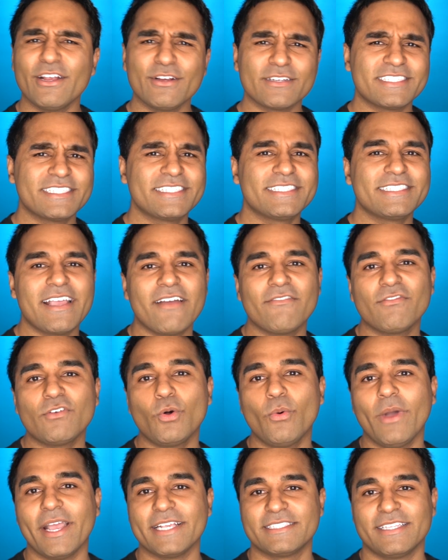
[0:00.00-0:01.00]
are
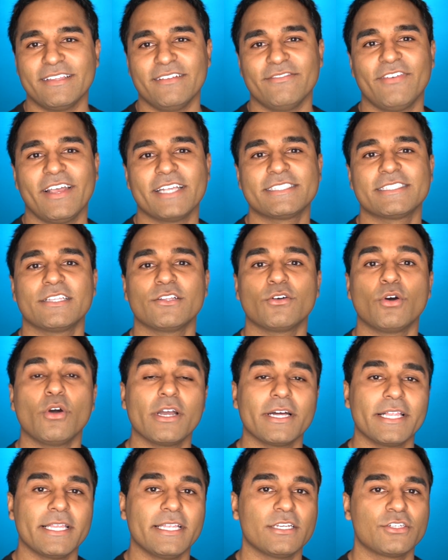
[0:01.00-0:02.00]
several ways to invest in the
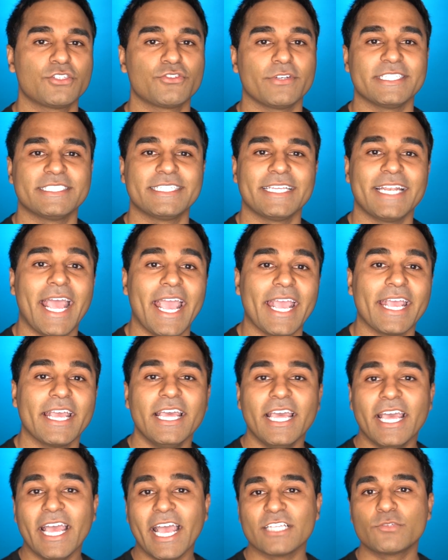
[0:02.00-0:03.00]
oil industry today.
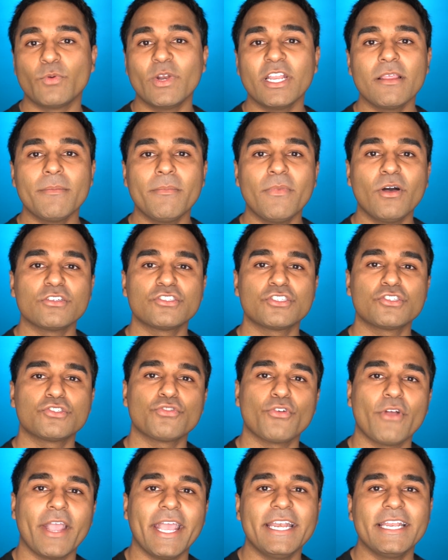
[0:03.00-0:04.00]
As one of the most
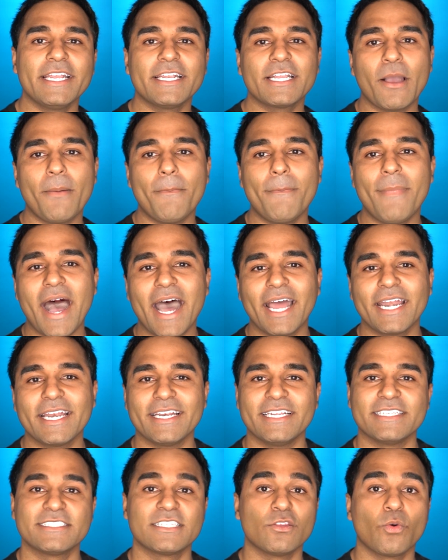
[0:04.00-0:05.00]
traded
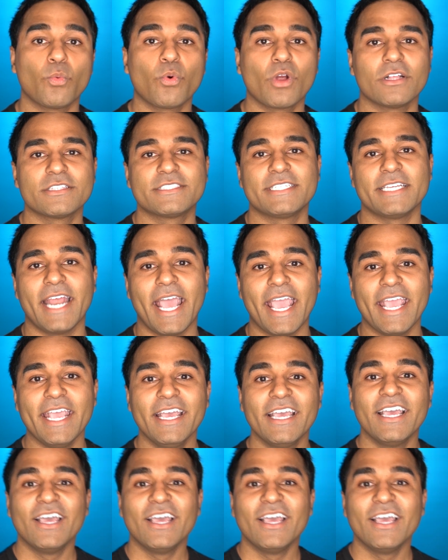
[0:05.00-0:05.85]
commodities in the world today,